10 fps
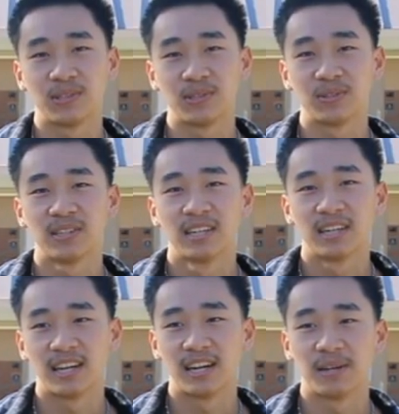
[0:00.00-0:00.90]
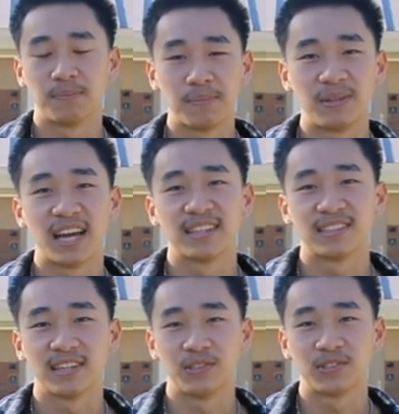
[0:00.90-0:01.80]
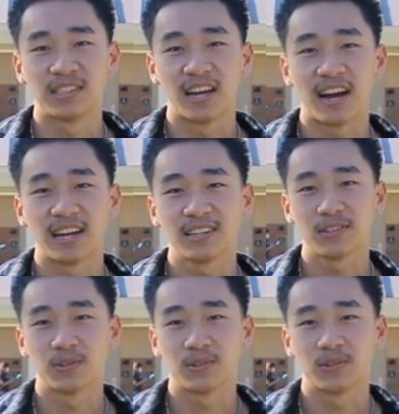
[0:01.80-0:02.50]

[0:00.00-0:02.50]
to uh, maybe get into UCI